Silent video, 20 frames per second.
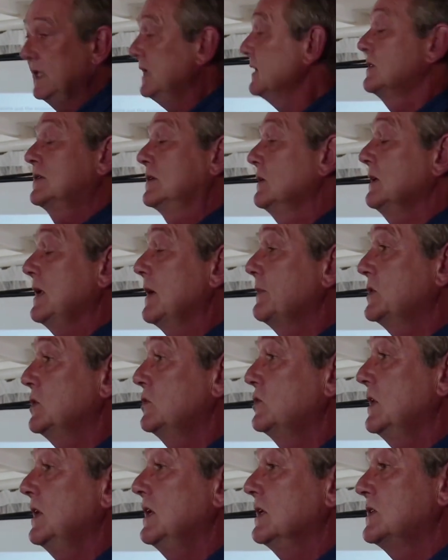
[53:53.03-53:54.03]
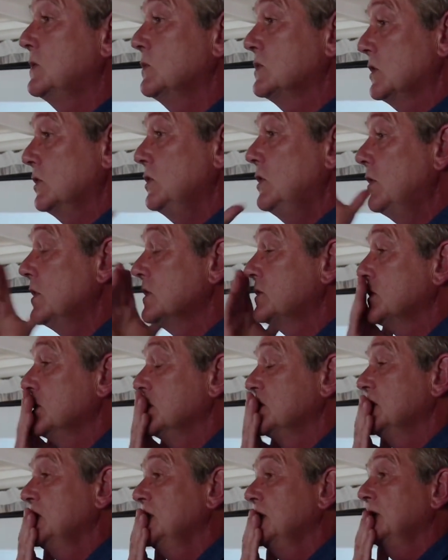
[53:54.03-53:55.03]
He is an absolute genius. He was a
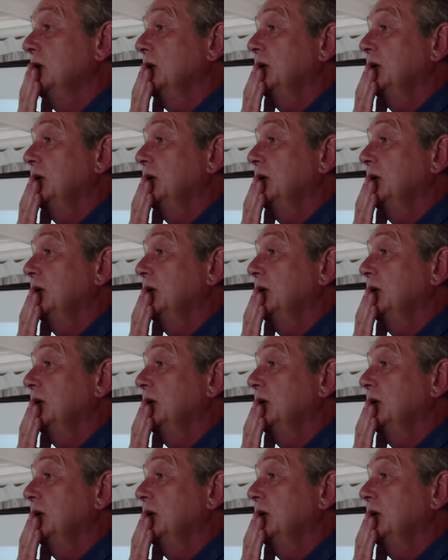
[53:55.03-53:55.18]
neurosurgeon,